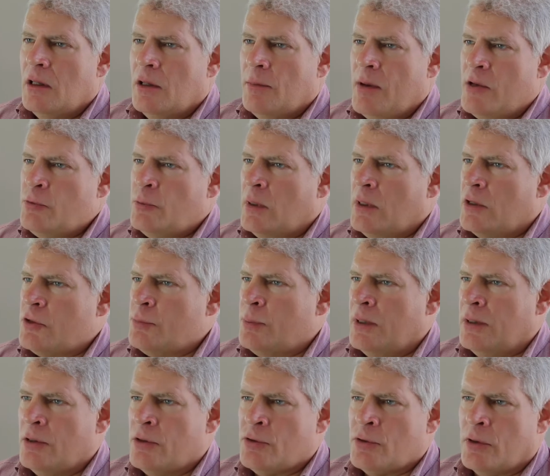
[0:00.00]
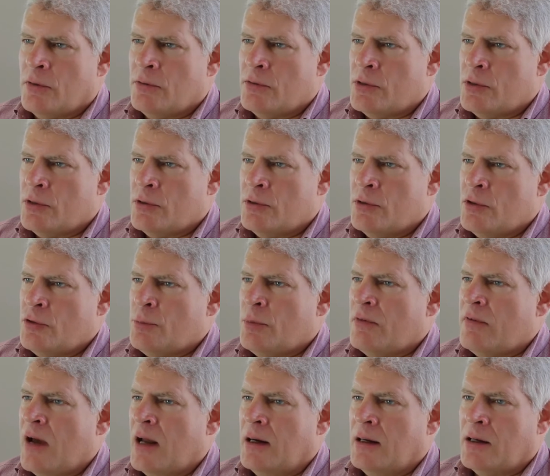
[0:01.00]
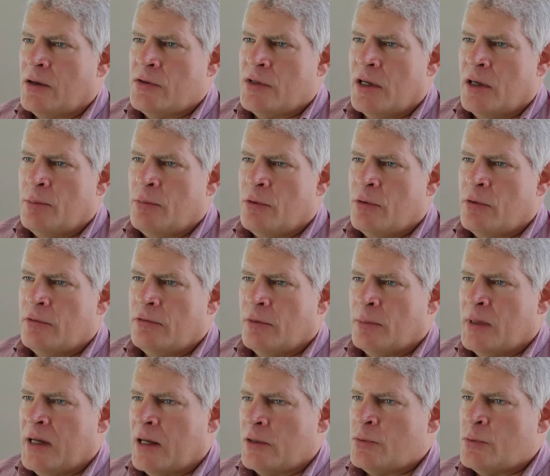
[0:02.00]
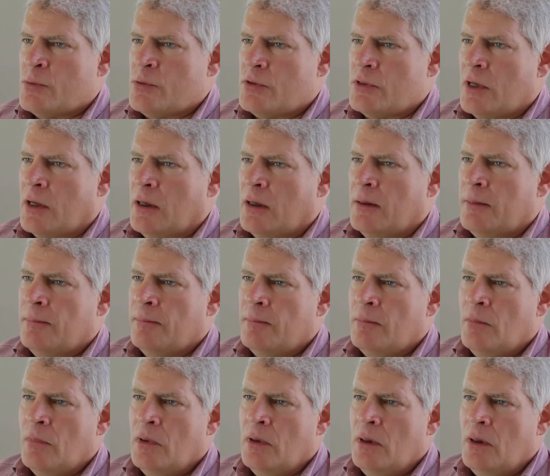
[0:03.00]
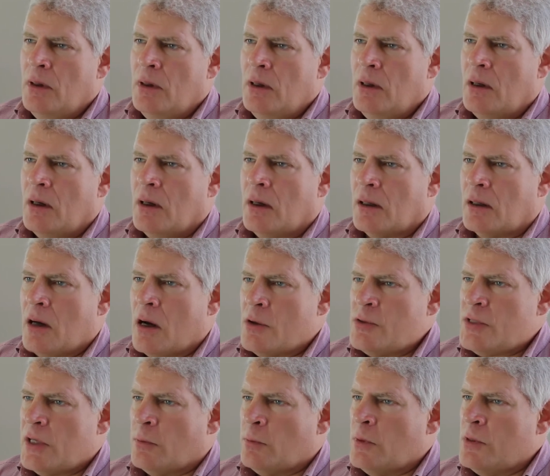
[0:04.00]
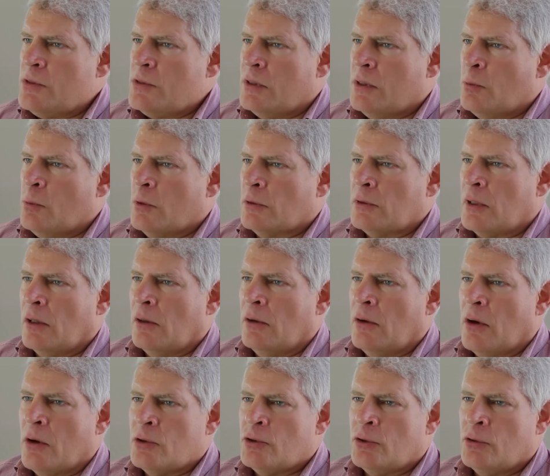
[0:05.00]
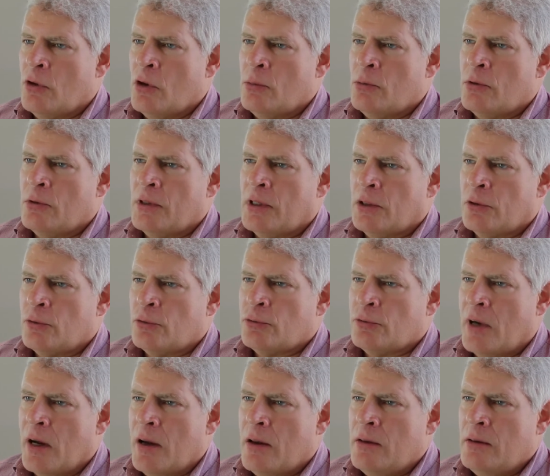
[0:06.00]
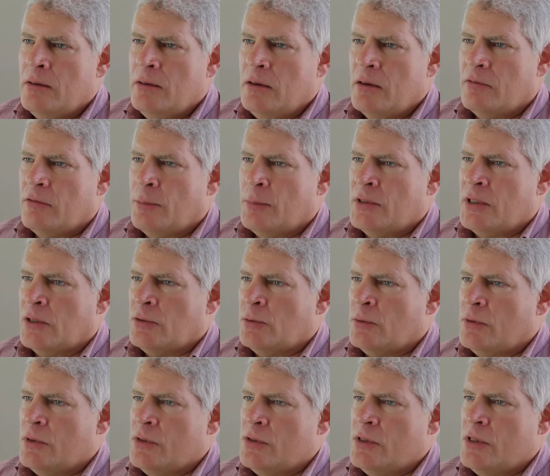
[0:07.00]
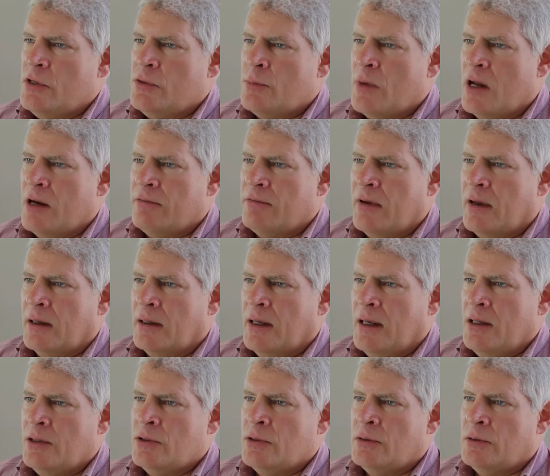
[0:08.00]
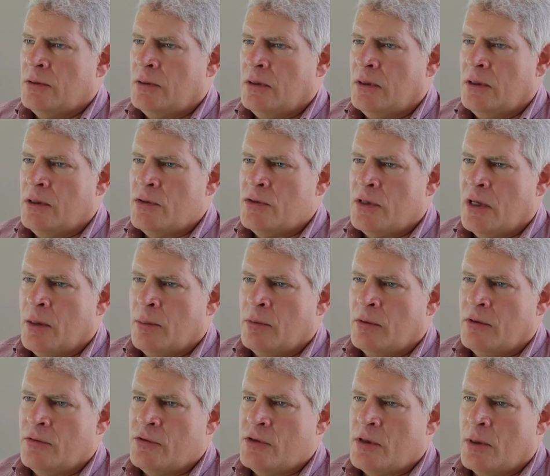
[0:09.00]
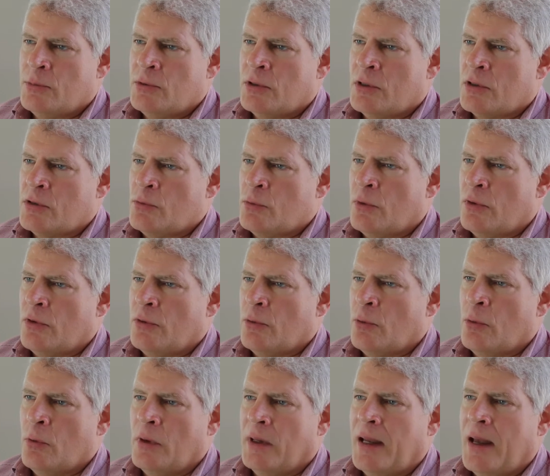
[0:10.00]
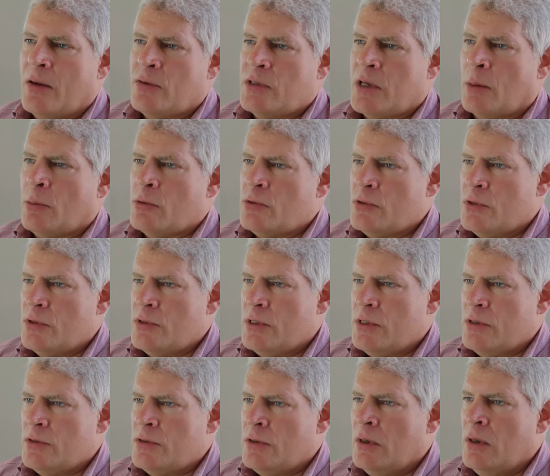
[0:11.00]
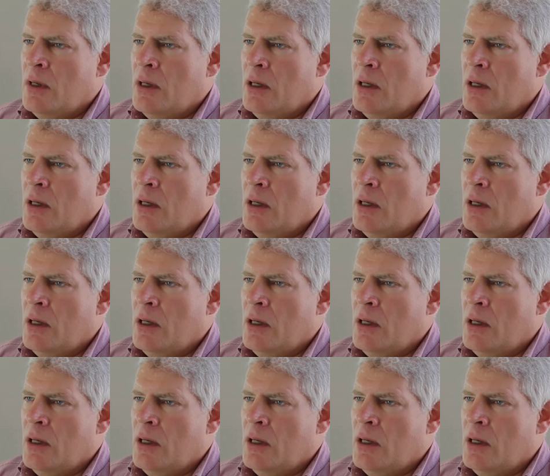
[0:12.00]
The best way to explain the service is just provide an example from an actual study. Uh, Cogstate recently worked on a large global clinical trial of a potential disease-modifying agent in a sample of subjects with early Alzheimer's disease.